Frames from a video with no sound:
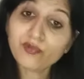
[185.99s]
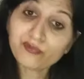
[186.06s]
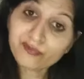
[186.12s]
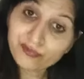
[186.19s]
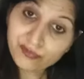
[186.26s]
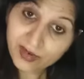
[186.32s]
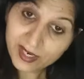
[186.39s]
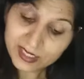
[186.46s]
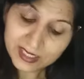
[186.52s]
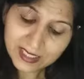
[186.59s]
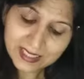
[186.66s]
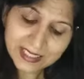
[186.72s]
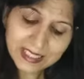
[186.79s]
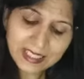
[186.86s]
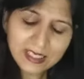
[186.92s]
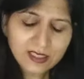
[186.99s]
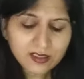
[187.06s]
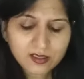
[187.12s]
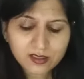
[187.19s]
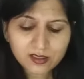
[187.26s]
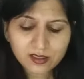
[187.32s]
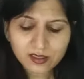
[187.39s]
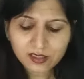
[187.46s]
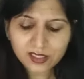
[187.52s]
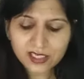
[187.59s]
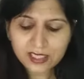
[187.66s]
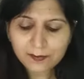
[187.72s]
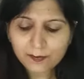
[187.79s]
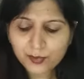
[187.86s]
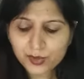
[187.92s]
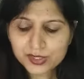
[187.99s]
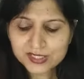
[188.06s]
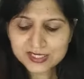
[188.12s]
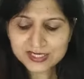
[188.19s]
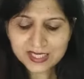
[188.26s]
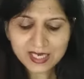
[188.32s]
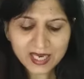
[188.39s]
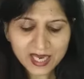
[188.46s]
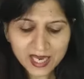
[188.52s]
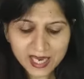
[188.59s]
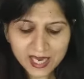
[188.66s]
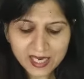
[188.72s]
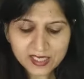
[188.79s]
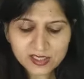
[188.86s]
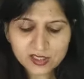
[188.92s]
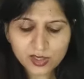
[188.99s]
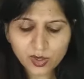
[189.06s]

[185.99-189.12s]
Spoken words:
Finally, he puts a hat